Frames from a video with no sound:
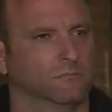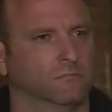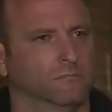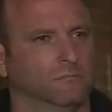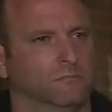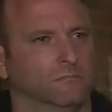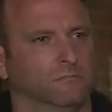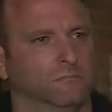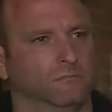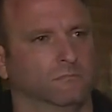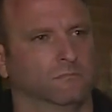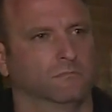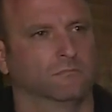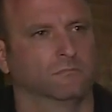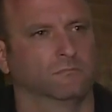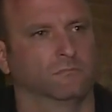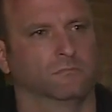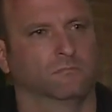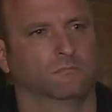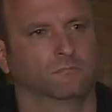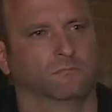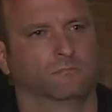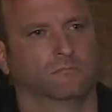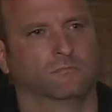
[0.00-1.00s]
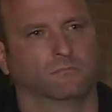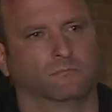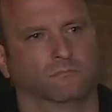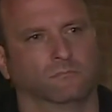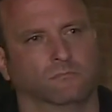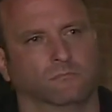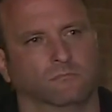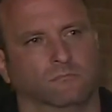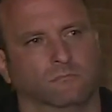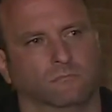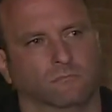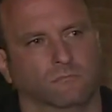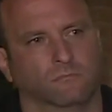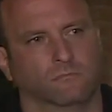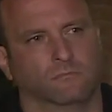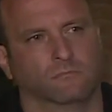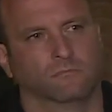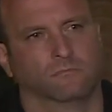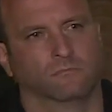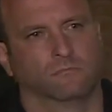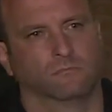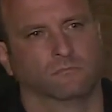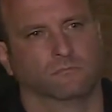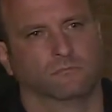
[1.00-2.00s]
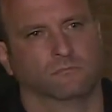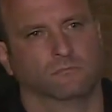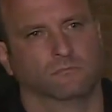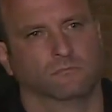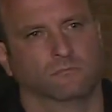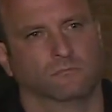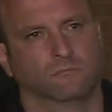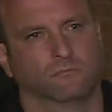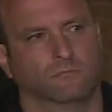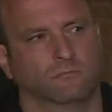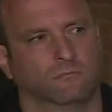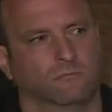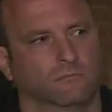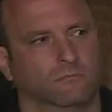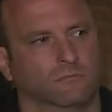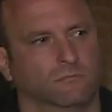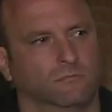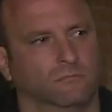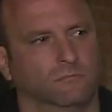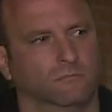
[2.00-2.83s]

No words are spoken by the person on screen.